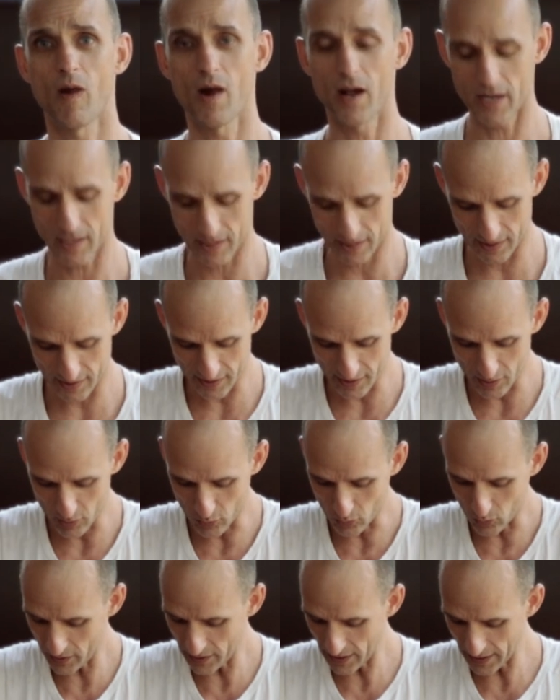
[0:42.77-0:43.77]
and then he
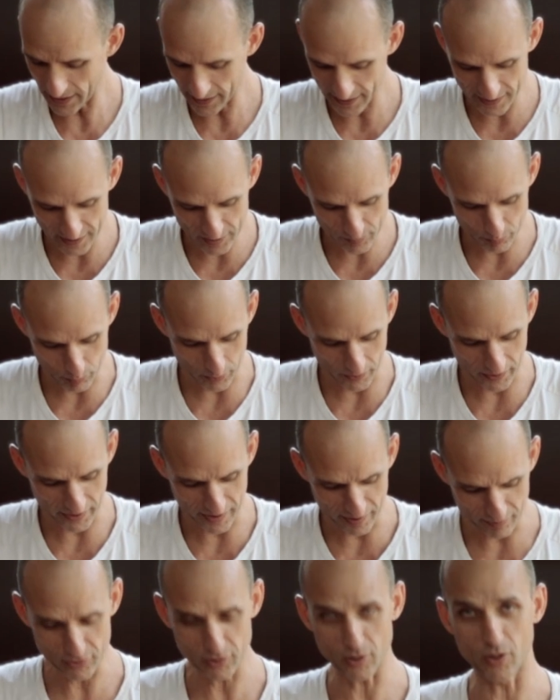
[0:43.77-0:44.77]
only had his
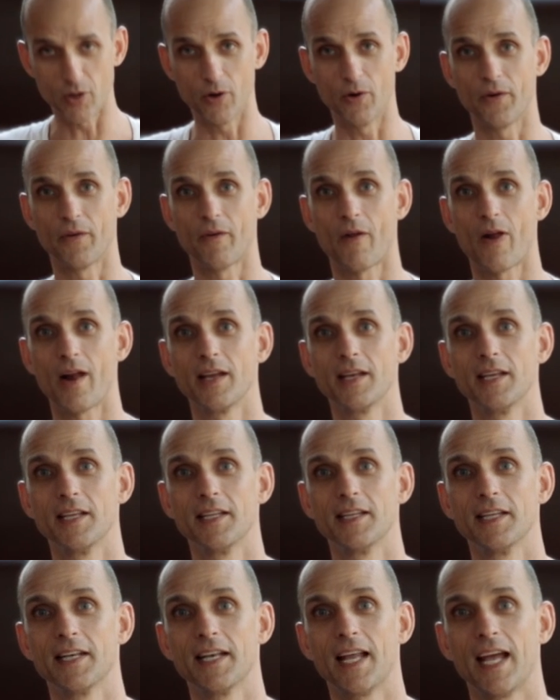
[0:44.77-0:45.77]
briefs on and he
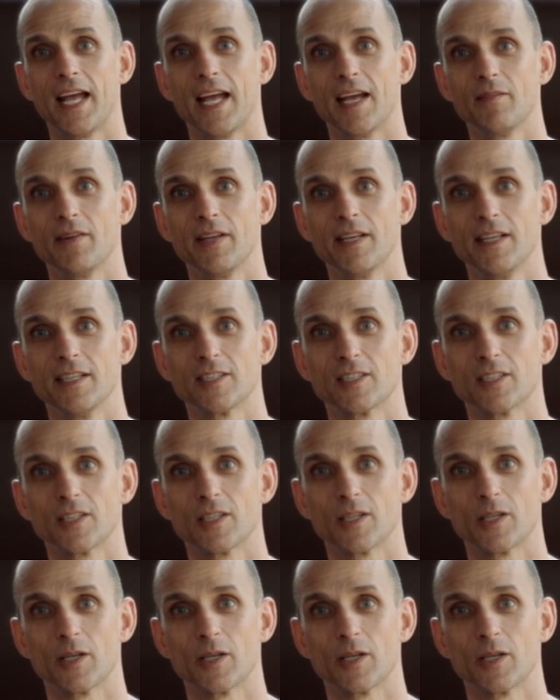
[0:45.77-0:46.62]
didn't have his